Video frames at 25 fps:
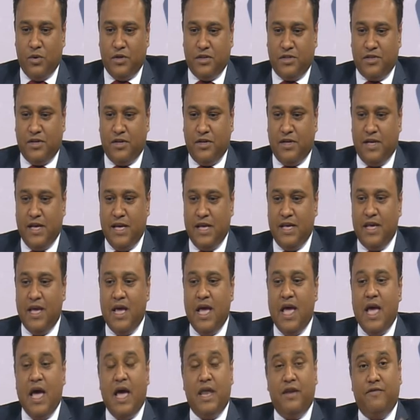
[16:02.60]
Sunday.
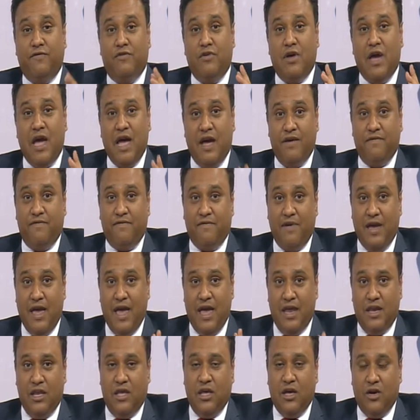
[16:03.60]
And if you have
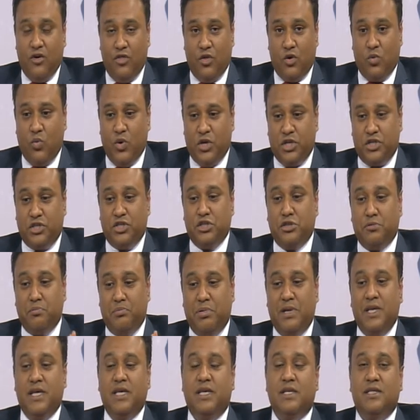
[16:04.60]
any other questions,
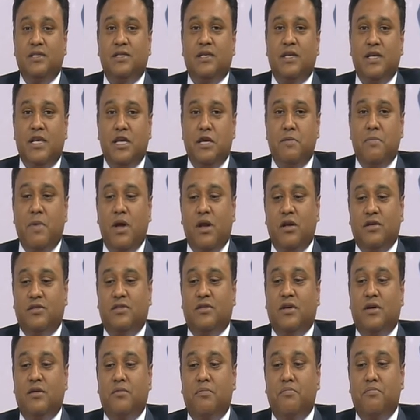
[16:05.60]
please email us
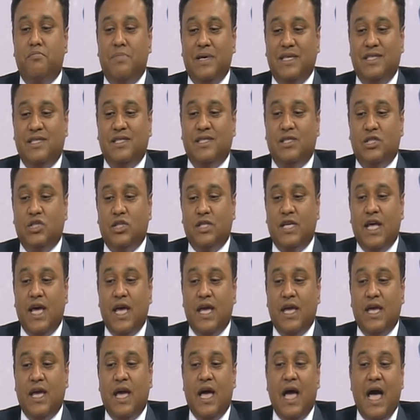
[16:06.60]
on
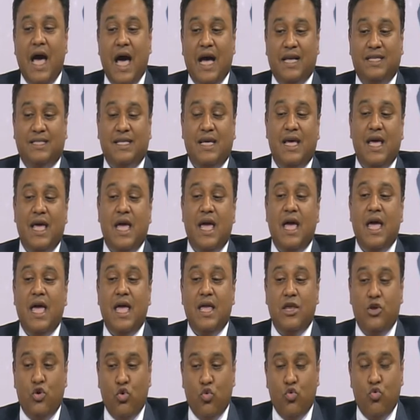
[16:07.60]

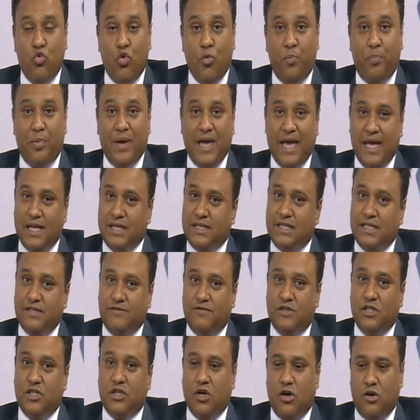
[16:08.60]

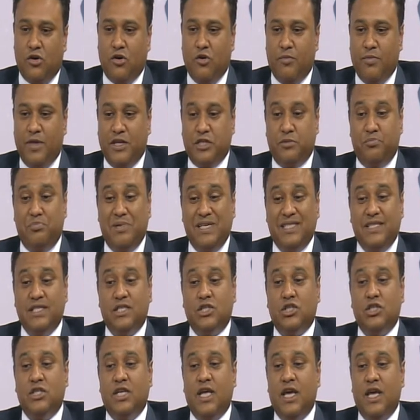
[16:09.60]
businesstoday@europentv.com. That's
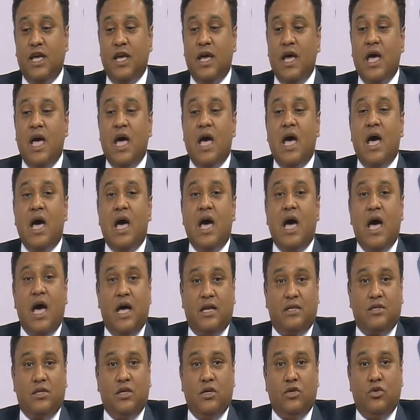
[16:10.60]

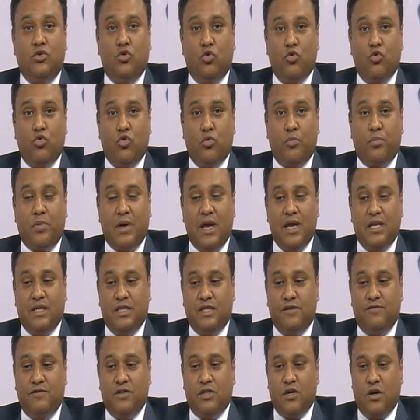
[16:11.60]

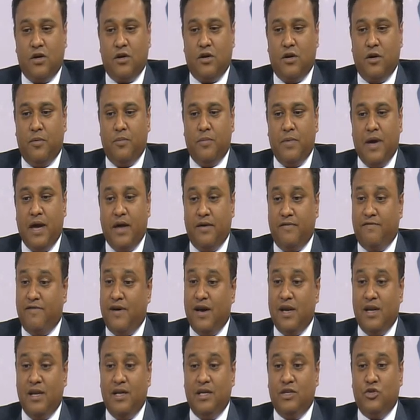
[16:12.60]
businesstoday@europentv.com. And
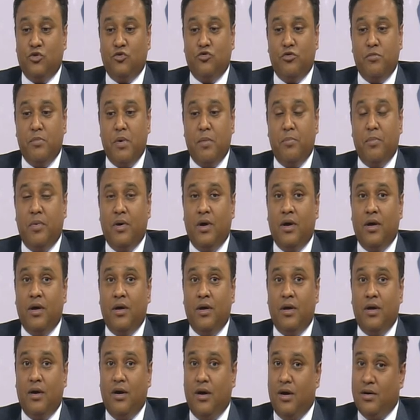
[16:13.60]
finally, do remember,
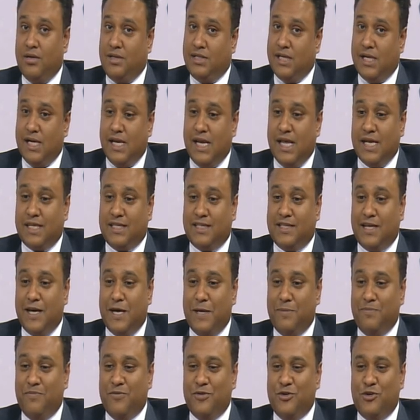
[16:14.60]
until next
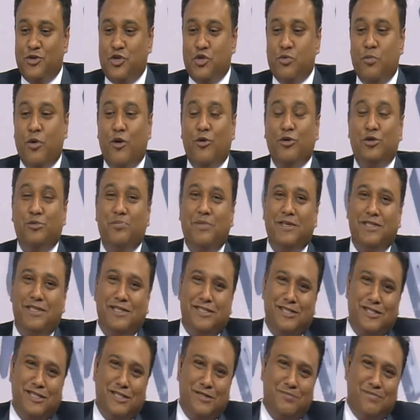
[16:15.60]
time, tomorrow's
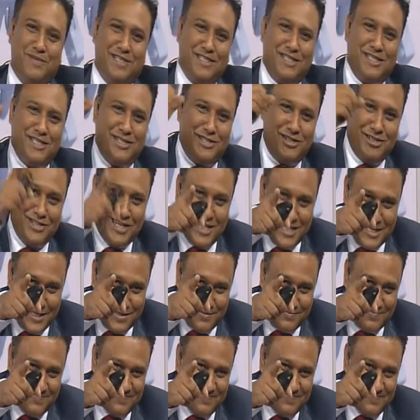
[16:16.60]
business is business today.